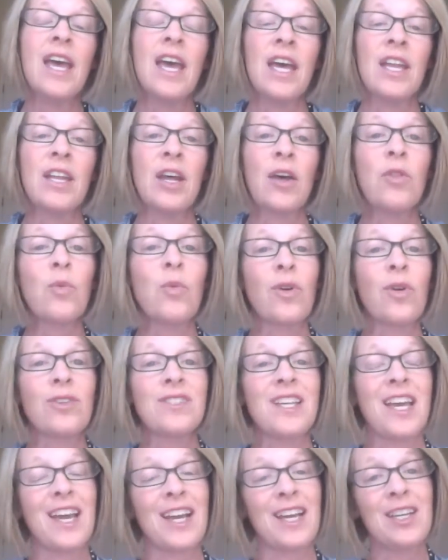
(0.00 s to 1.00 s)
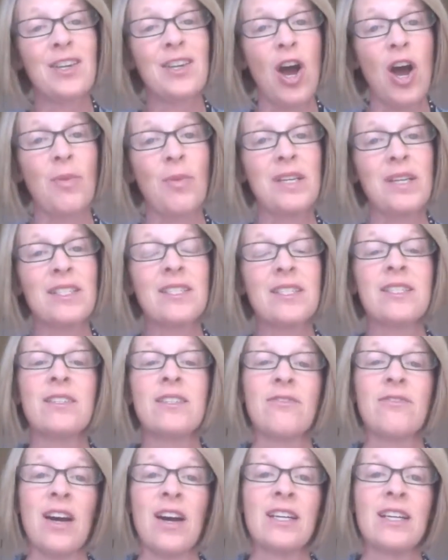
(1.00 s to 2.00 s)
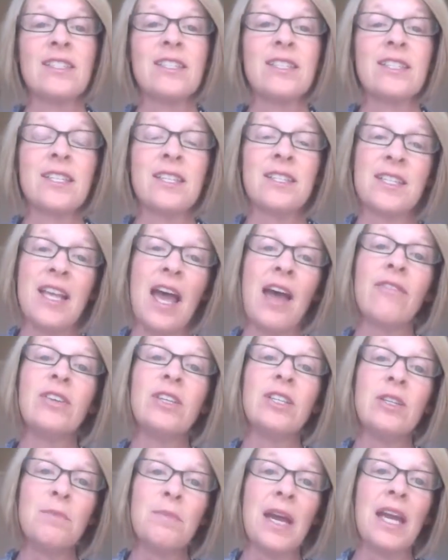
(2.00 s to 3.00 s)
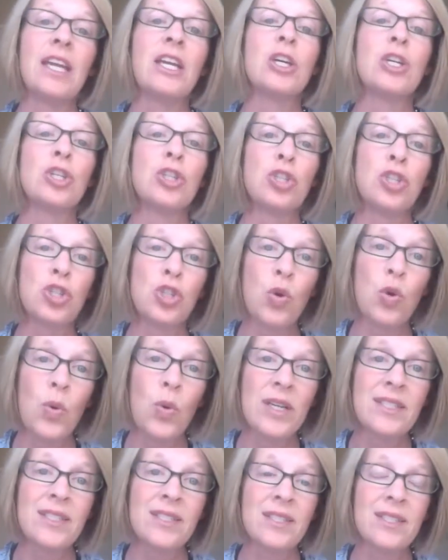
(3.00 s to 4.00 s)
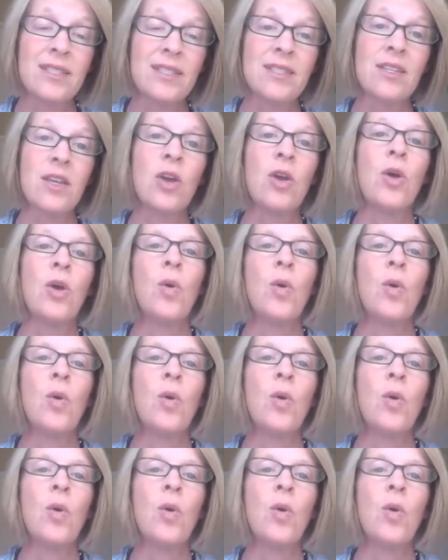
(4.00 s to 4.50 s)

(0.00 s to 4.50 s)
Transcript: In other words, economics defines us as having to make choices.